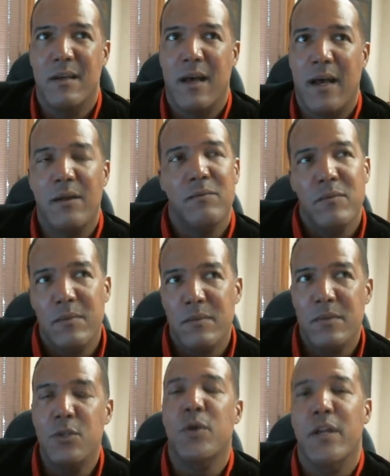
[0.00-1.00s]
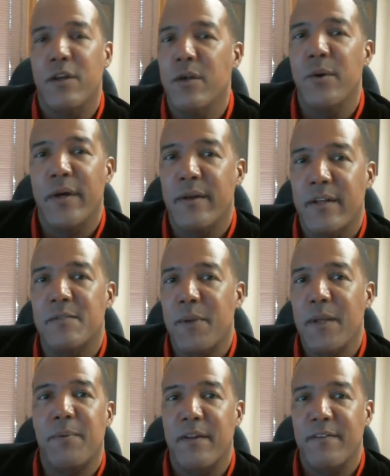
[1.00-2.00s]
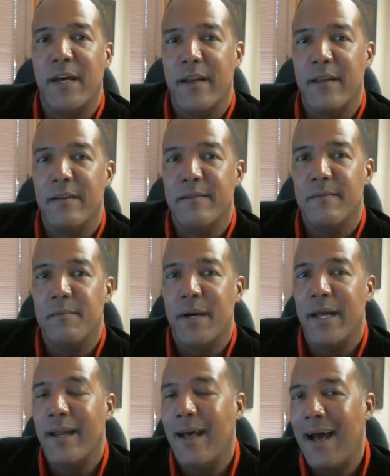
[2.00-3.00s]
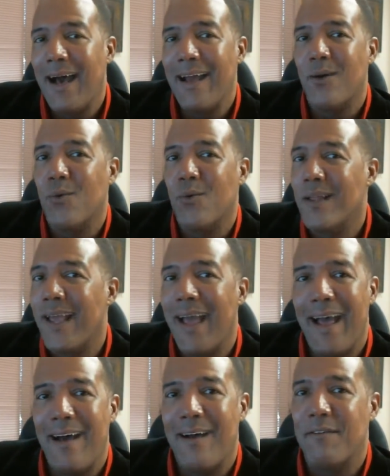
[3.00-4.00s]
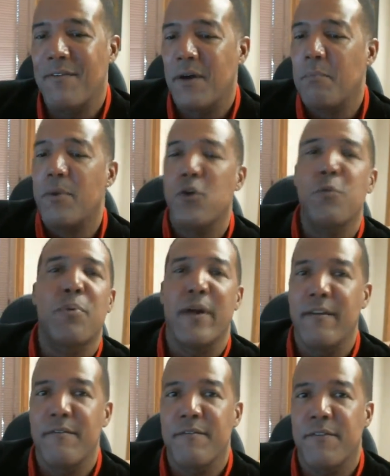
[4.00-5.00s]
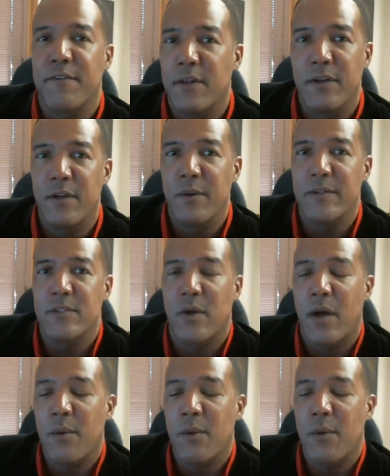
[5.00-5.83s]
I don't, you can do it because people have done it, but I don't really have a blueprint for you to do it. So yeah.